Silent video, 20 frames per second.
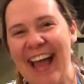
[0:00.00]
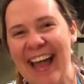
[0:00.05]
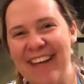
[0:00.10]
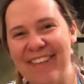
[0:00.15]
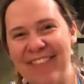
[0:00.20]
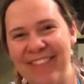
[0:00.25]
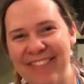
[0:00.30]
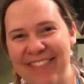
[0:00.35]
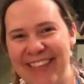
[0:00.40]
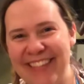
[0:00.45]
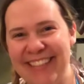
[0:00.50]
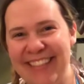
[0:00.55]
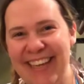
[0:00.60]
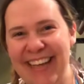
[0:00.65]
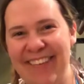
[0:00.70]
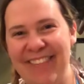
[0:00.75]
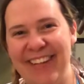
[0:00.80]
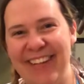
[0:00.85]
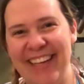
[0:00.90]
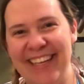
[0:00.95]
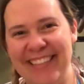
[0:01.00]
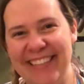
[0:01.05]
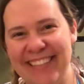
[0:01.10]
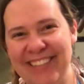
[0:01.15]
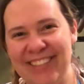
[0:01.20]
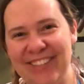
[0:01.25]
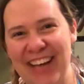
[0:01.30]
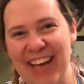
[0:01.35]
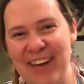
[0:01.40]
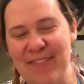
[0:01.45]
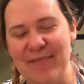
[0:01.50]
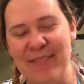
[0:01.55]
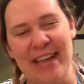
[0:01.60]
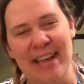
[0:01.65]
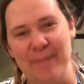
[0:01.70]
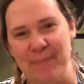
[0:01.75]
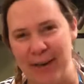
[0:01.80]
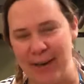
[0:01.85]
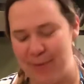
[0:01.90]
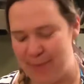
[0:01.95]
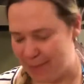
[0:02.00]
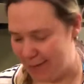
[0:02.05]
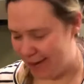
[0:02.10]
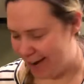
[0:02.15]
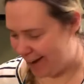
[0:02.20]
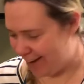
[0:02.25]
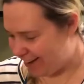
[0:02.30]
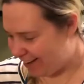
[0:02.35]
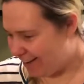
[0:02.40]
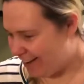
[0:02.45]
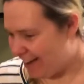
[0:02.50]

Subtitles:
Hi everyone, today I'm going to teach you how to make beer bread.